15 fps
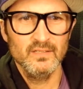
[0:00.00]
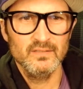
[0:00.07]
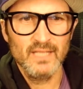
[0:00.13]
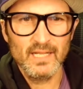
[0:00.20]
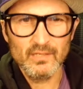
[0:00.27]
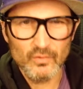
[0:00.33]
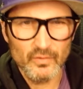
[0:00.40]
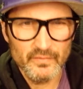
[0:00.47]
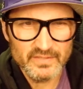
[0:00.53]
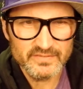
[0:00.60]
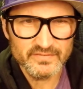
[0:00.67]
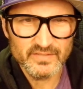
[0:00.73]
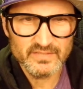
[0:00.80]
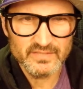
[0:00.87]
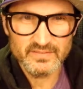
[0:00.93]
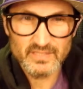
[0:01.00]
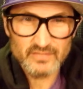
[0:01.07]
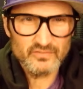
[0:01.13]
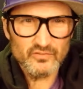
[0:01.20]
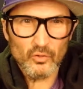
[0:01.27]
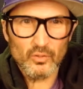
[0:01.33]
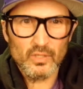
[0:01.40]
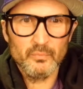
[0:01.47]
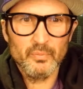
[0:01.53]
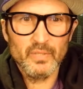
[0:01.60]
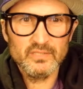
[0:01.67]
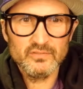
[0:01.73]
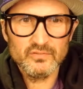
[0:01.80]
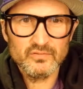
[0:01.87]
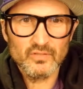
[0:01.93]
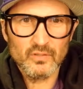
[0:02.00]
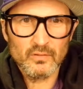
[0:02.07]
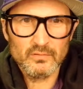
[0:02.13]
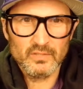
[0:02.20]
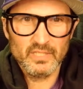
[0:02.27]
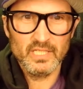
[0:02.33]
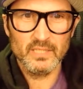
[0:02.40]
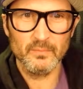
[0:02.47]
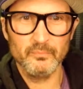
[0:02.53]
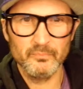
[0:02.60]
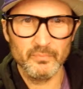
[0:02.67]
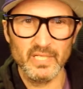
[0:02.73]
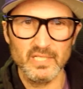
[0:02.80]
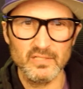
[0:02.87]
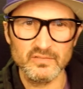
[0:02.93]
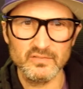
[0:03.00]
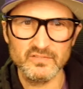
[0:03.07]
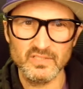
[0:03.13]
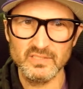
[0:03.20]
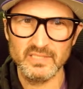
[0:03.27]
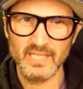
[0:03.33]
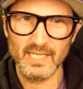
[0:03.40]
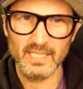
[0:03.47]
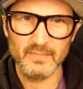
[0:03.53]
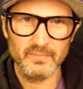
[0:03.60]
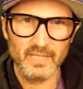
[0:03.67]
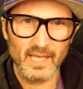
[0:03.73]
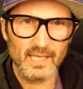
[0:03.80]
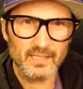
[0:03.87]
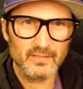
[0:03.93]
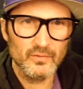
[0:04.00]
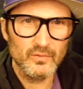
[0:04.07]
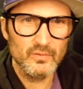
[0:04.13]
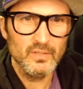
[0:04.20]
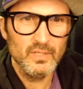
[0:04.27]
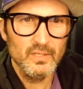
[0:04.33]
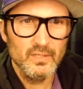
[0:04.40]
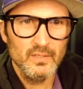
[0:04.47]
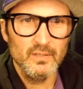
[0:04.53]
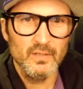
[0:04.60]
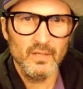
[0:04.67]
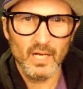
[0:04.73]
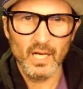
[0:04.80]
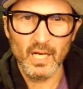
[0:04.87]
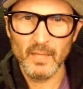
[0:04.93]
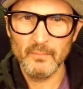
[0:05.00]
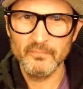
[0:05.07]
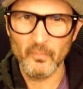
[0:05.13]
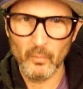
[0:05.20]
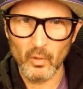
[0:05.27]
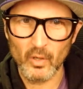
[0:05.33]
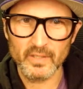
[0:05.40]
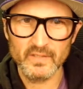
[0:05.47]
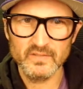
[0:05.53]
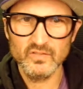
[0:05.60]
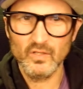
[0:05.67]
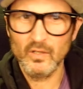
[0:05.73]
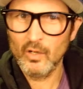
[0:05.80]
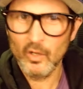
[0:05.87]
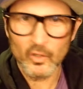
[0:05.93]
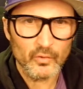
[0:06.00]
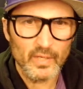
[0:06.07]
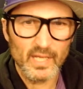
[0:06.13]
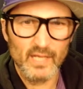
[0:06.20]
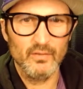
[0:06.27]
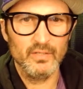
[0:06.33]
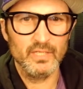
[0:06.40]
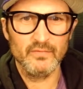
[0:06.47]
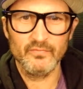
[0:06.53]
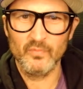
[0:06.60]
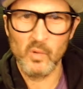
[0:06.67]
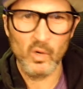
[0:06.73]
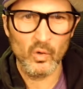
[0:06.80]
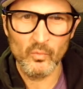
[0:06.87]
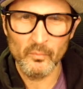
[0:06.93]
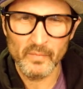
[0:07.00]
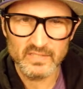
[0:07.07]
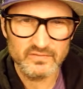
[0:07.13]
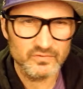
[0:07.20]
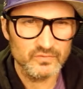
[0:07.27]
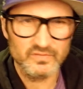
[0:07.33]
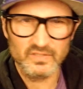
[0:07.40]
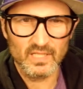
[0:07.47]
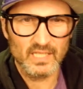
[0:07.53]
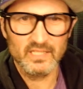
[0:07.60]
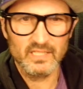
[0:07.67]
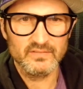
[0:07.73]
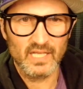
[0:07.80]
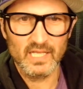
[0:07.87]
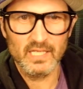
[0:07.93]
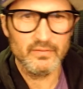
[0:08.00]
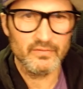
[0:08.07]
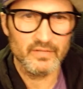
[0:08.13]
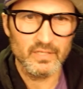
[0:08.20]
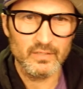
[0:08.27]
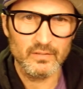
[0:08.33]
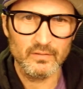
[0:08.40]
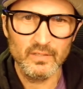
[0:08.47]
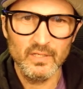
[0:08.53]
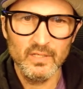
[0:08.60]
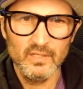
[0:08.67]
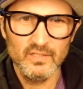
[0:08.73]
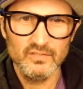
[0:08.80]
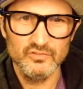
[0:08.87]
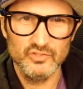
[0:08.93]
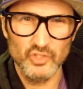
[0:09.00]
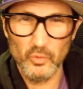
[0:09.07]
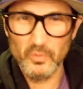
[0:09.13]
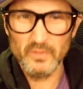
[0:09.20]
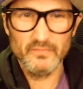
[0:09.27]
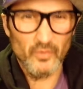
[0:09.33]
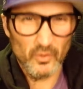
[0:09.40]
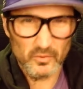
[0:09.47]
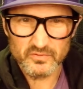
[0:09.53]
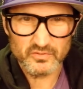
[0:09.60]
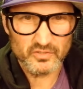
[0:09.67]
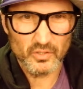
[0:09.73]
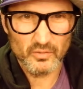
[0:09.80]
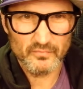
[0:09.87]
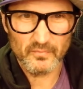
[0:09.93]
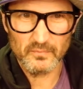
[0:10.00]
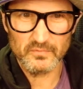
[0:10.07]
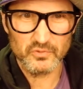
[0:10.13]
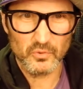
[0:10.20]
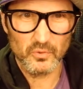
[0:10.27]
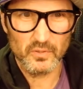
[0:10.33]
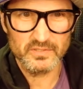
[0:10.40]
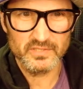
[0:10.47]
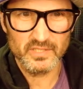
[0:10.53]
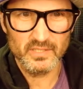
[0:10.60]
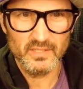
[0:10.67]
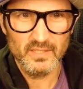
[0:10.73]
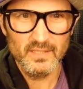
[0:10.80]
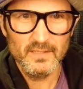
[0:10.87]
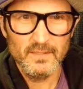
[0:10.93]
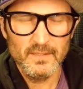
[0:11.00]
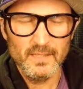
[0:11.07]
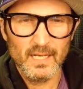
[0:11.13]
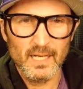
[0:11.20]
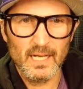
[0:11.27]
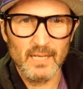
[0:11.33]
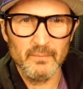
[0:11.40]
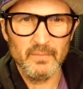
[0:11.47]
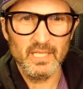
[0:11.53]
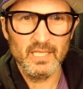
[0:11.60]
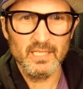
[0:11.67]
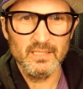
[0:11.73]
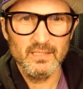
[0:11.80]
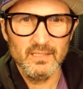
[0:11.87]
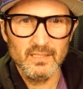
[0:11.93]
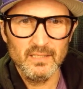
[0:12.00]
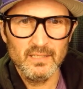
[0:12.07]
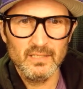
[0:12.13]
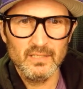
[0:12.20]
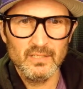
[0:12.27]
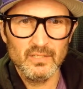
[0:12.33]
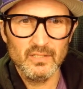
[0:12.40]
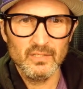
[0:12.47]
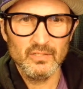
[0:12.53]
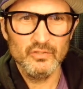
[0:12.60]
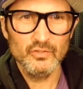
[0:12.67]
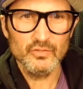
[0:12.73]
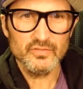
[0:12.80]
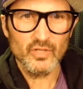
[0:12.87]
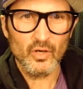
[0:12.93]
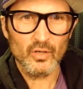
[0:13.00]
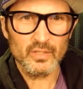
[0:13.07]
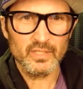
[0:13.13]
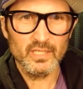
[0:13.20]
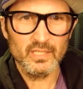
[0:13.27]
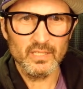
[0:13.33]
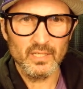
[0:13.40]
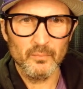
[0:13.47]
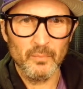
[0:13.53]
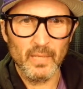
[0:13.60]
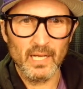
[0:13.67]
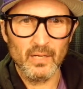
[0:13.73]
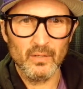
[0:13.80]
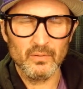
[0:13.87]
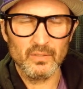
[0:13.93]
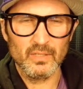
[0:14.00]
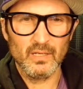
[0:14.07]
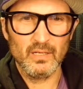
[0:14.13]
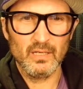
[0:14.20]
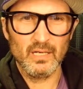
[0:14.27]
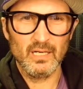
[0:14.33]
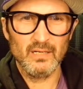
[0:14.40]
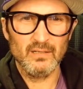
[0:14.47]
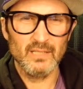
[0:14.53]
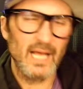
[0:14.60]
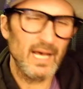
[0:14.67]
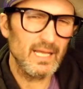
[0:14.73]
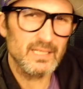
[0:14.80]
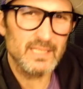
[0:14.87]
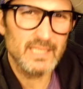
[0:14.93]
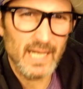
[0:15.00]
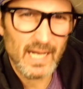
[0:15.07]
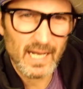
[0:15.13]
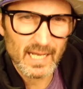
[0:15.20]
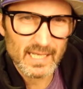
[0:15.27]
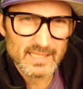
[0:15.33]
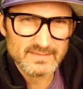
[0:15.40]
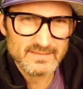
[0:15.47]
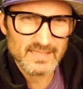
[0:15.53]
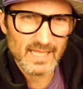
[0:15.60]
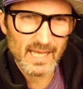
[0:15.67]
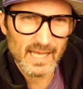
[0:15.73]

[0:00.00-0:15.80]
that are on this list, their starting pitchers are Liam Peterson, Gabe Gackle from Arkansas, Hunter Elliott from Ole Miss, who's in like his 8th year, Joey Volchko from Georgia. I mean, you're talking about a lot of guys